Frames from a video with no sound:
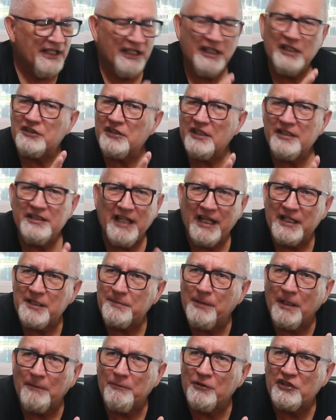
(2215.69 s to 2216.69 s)
It's a nice
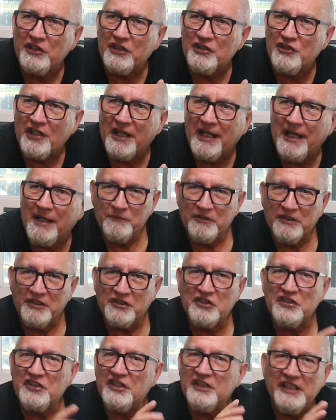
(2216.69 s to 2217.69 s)
publishing job.
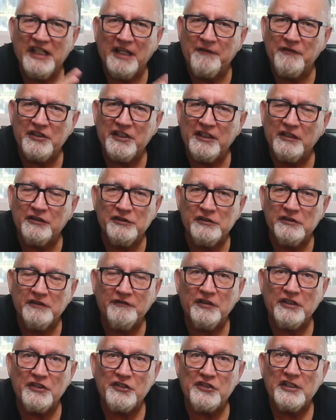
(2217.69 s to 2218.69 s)
This is in the Everdell
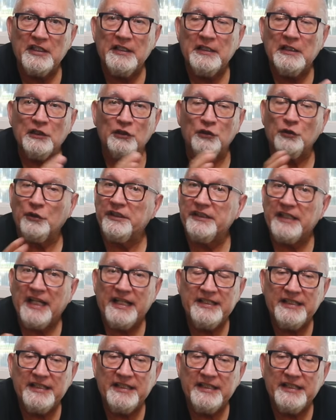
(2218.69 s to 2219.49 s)
universe. Laura and I